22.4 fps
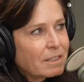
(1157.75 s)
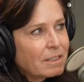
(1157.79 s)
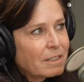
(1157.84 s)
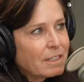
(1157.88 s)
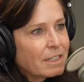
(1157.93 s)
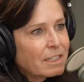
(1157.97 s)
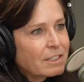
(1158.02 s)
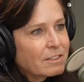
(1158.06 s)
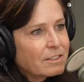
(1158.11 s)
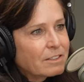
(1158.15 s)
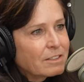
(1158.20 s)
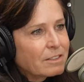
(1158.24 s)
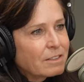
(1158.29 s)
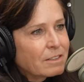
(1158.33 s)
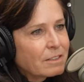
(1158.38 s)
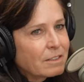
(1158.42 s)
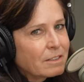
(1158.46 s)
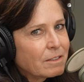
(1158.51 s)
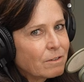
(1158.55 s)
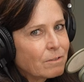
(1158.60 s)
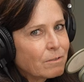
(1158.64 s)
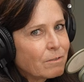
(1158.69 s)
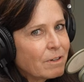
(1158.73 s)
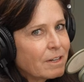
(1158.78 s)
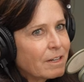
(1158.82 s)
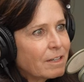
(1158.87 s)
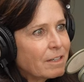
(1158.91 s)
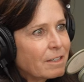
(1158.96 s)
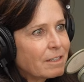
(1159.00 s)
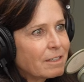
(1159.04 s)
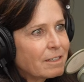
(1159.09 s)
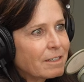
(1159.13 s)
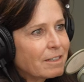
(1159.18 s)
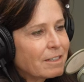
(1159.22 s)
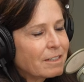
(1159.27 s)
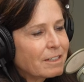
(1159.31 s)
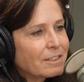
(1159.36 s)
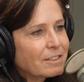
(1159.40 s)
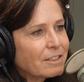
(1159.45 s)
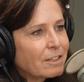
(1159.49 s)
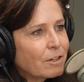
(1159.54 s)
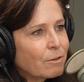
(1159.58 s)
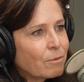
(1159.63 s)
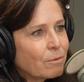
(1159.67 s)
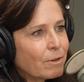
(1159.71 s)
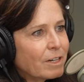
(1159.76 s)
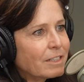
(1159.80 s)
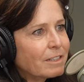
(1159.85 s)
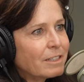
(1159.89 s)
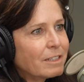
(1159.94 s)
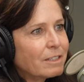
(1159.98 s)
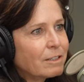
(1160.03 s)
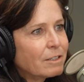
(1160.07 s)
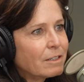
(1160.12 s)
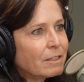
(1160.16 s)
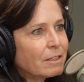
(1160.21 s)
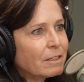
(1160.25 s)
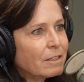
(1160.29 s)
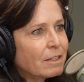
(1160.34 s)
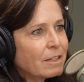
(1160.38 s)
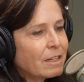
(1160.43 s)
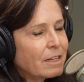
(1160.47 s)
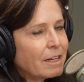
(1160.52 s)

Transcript: in his own right is a great leader,